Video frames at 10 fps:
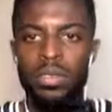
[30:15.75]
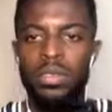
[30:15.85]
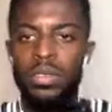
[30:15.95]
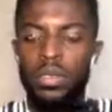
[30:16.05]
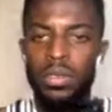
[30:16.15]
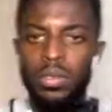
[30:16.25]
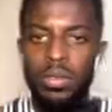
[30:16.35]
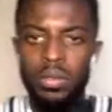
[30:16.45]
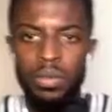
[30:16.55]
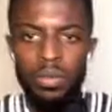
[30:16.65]

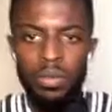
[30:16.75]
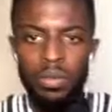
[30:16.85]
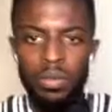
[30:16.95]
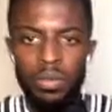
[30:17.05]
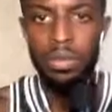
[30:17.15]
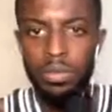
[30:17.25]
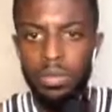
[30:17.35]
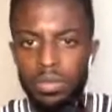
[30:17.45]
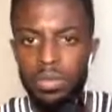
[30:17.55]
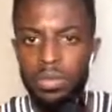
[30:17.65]

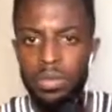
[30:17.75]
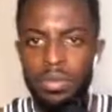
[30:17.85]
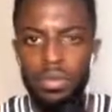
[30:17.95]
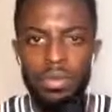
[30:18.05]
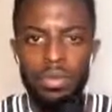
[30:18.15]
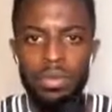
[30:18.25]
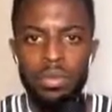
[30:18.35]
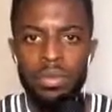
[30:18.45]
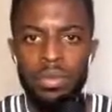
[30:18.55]
The person shown says nothing.